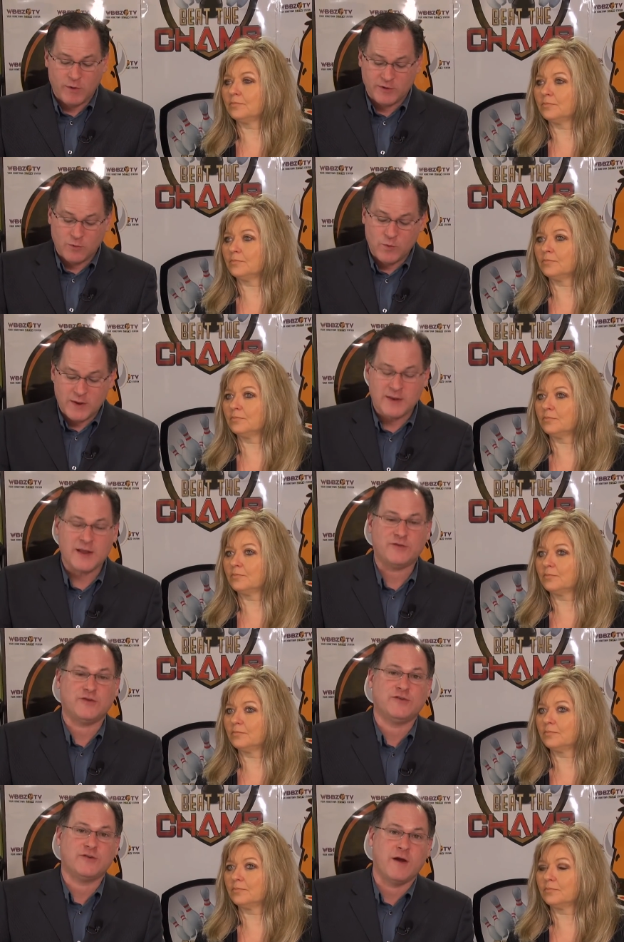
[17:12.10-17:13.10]
Speaker 1: going to win
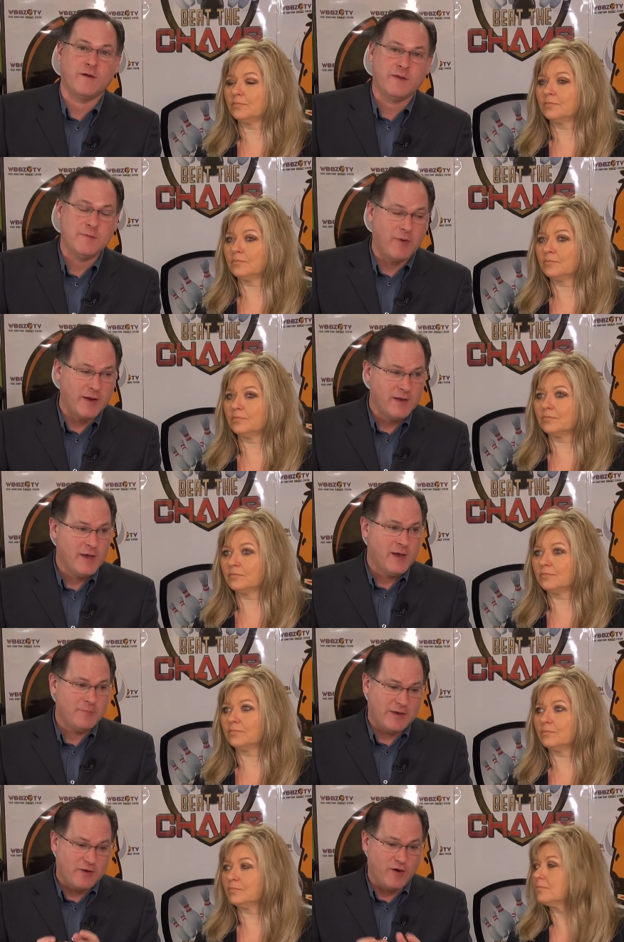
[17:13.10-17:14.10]
necessarily, but
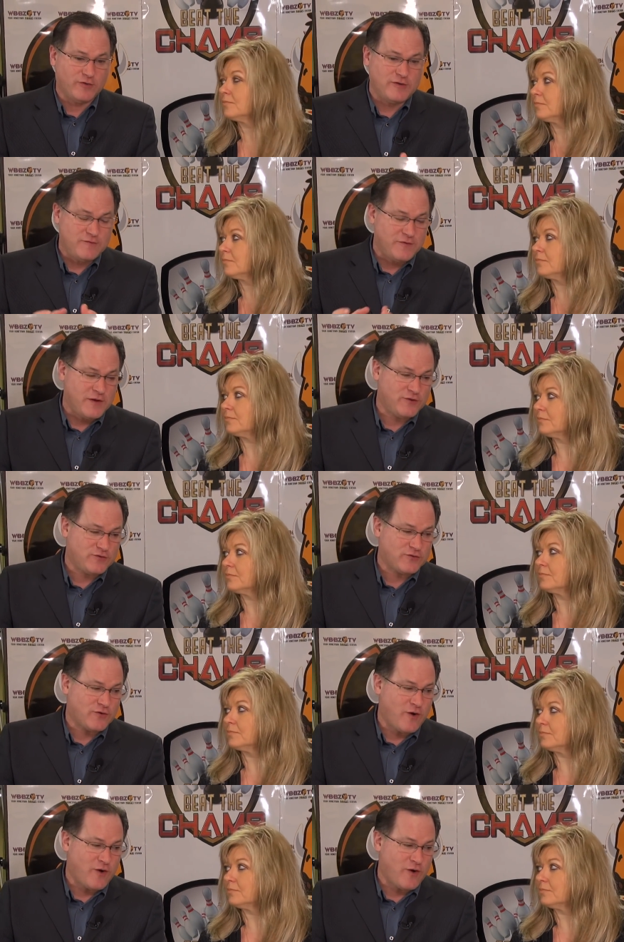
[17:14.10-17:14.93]
because he finished